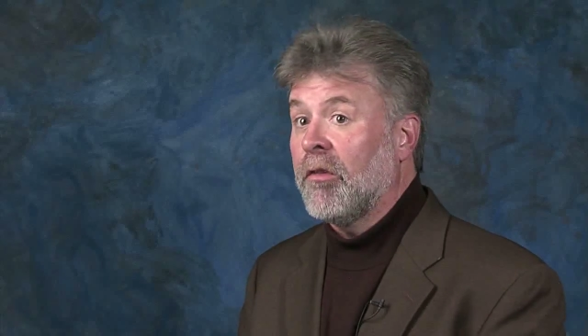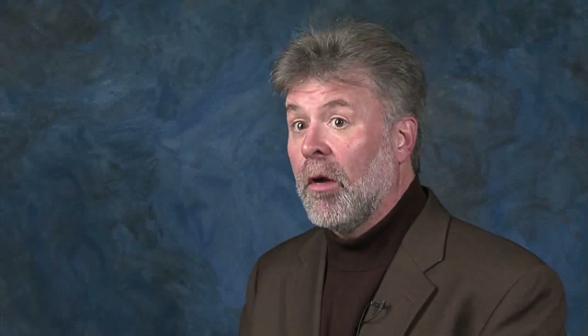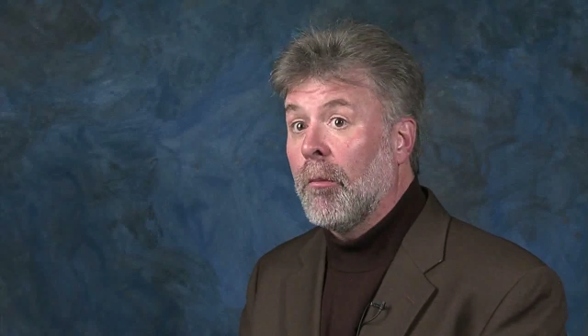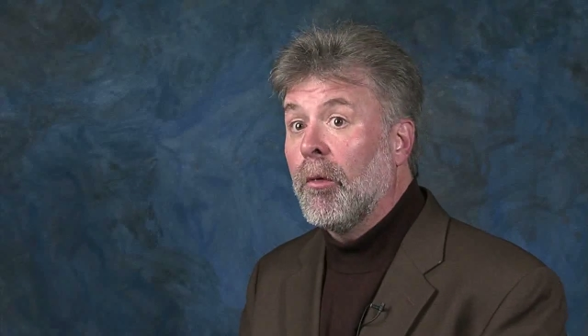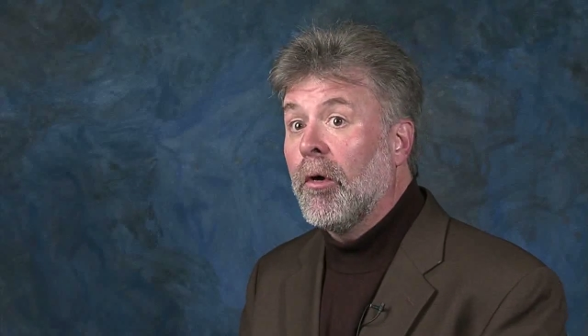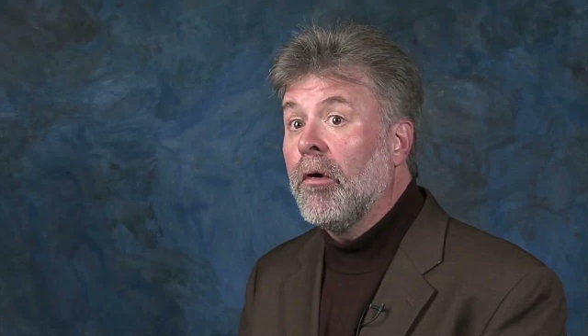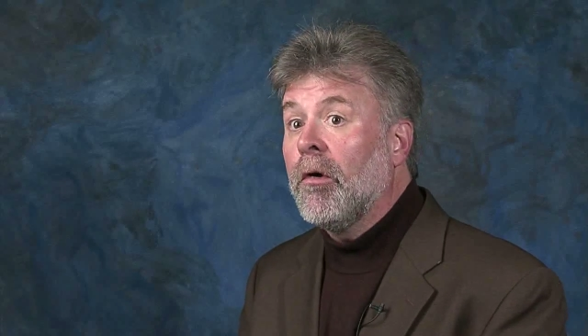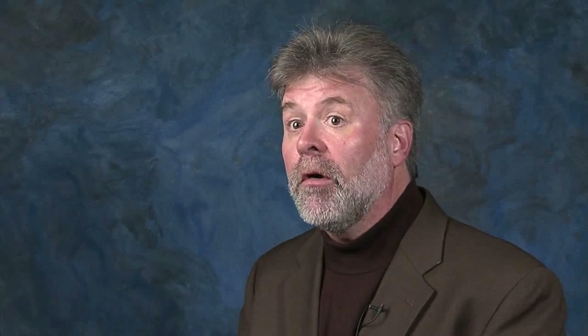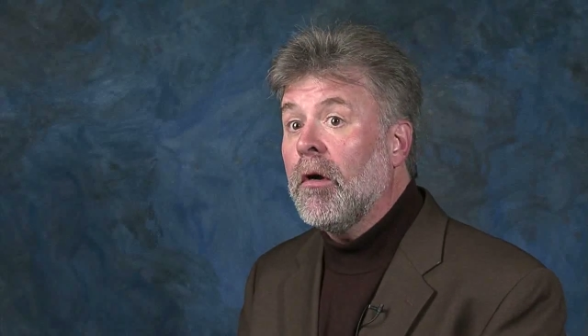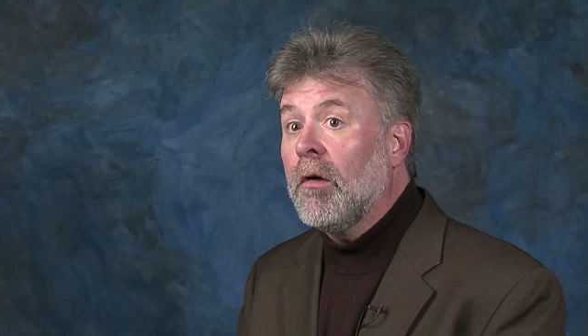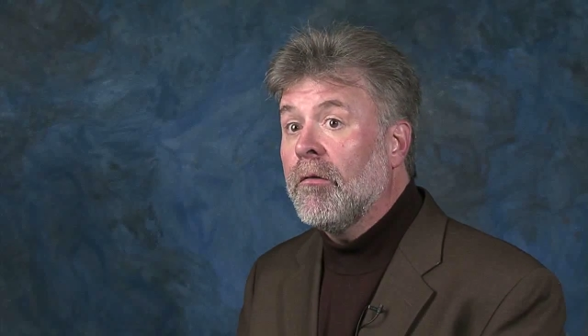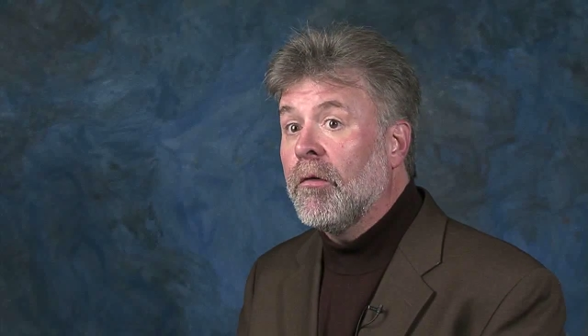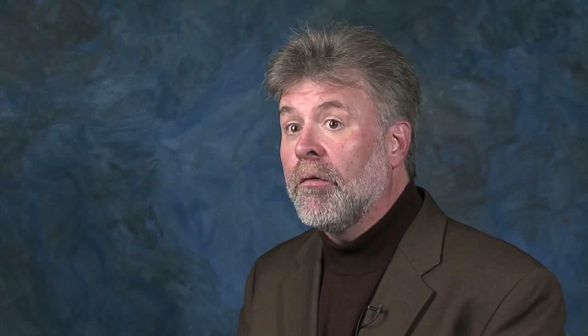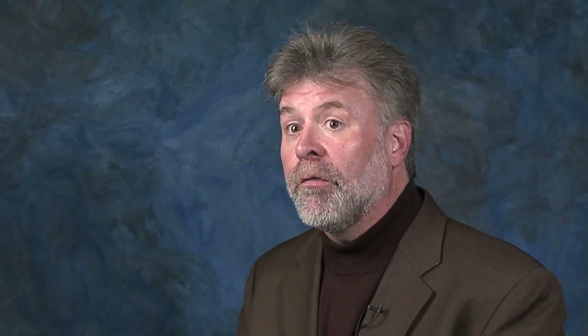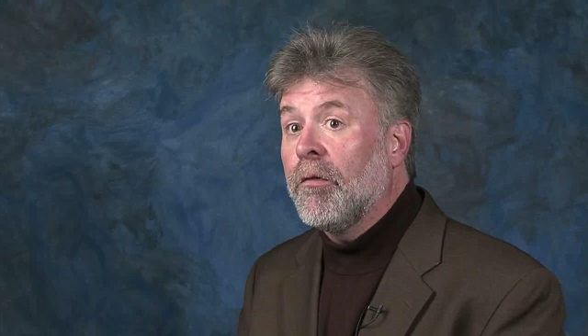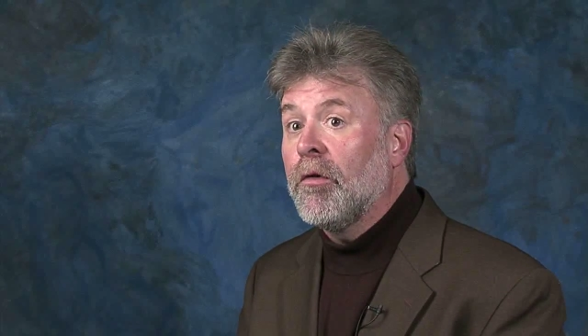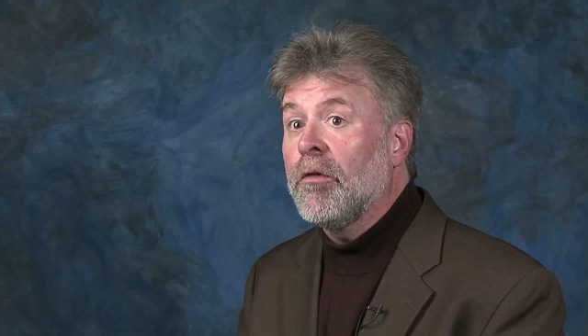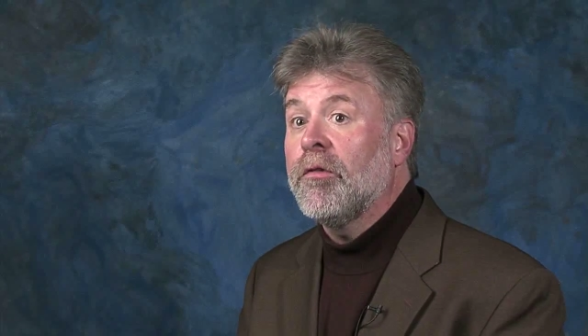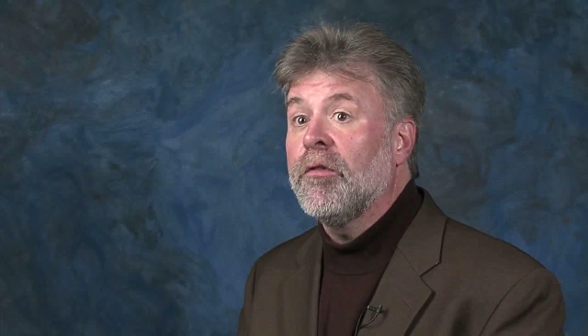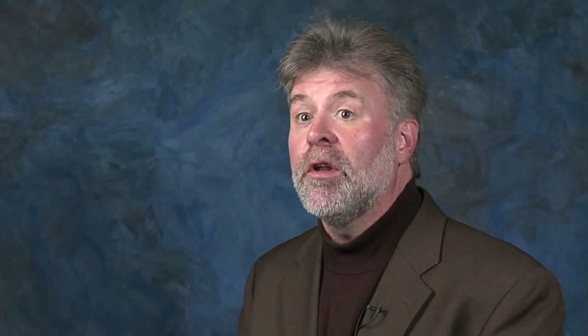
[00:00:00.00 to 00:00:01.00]
summer of a
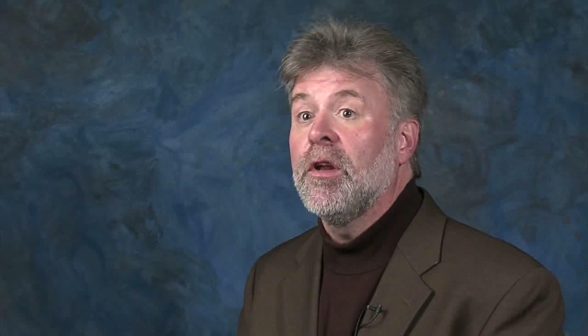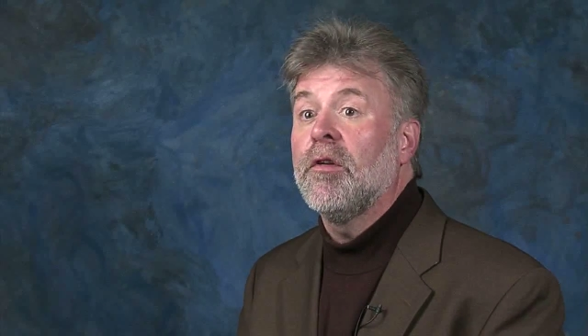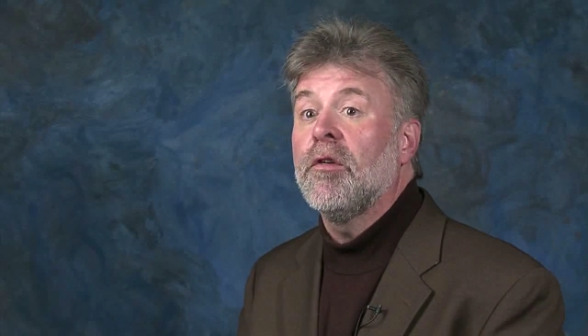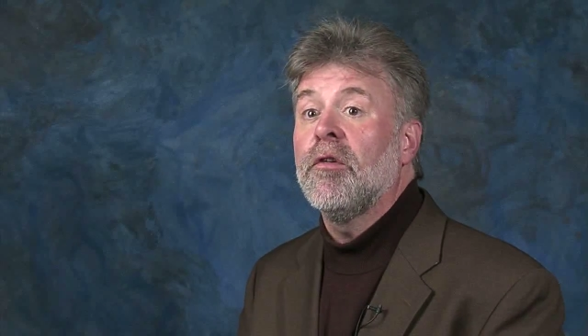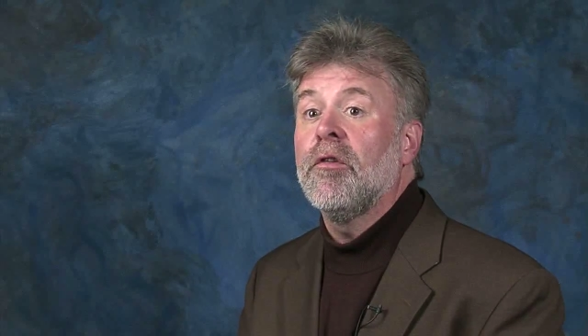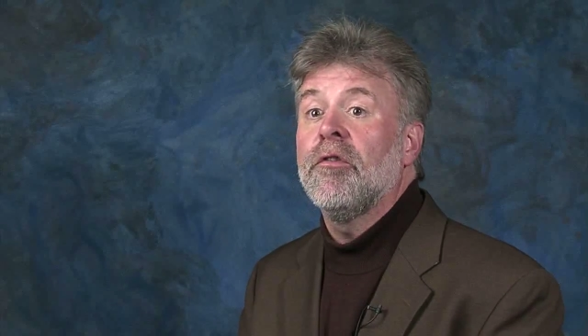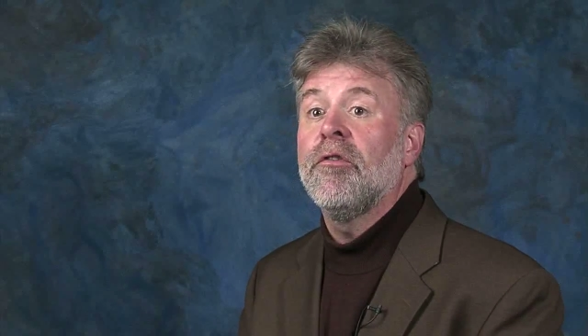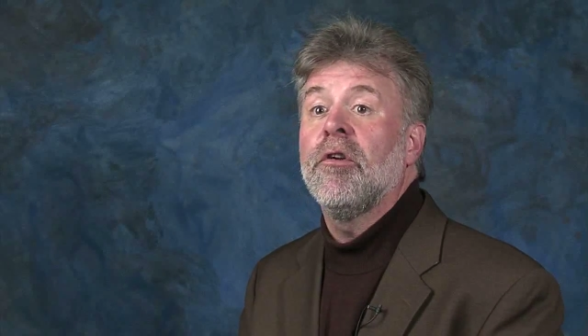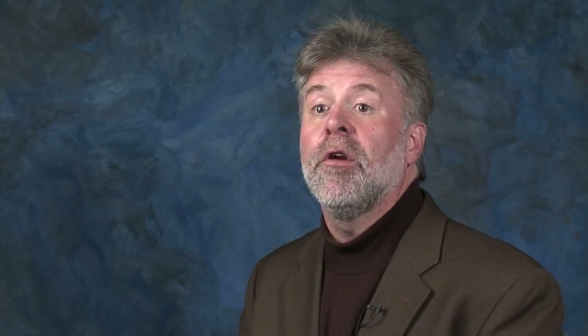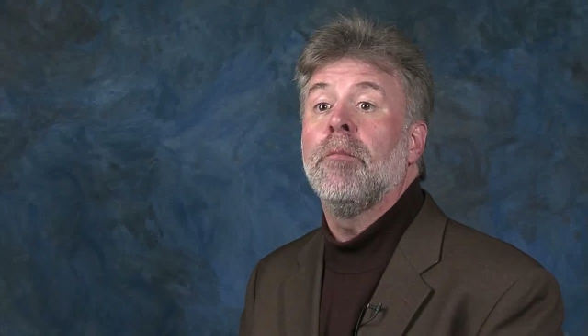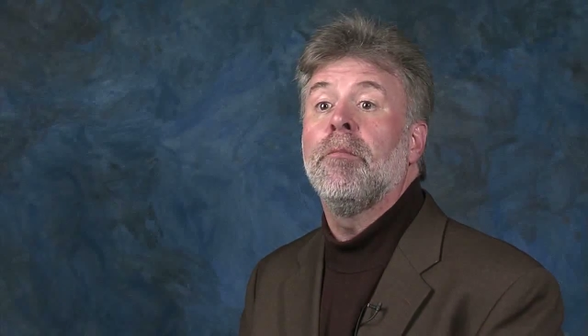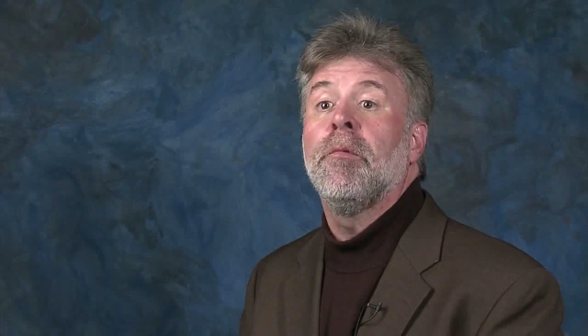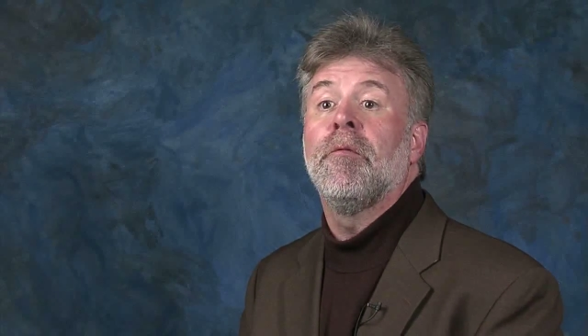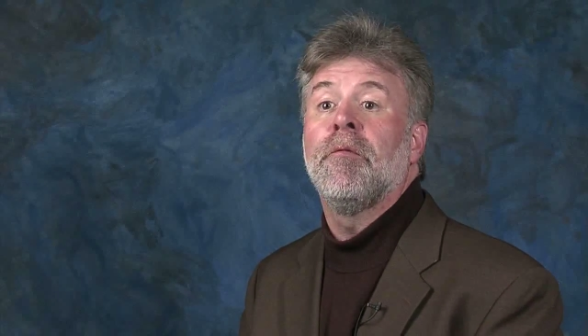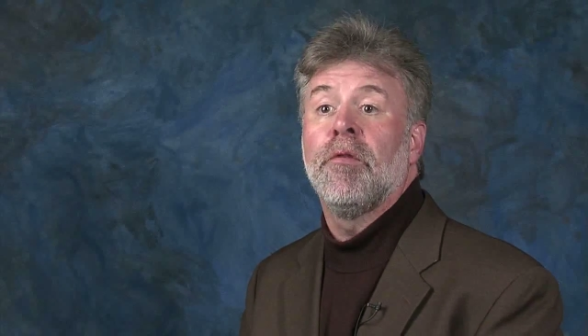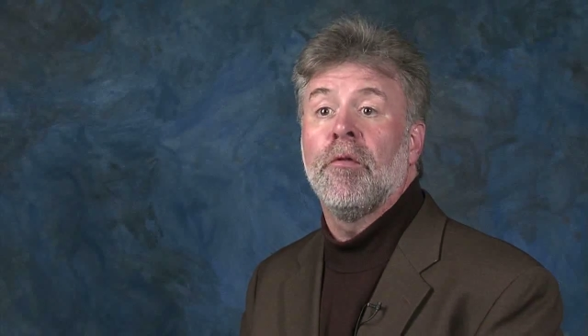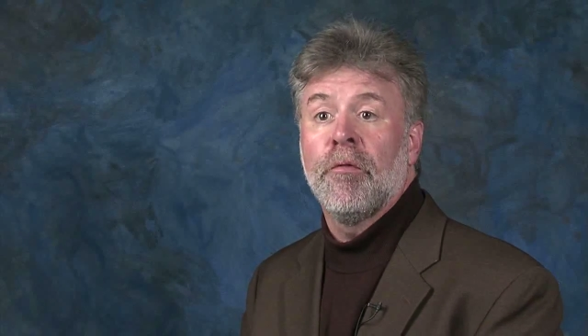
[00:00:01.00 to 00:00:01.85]
first internship if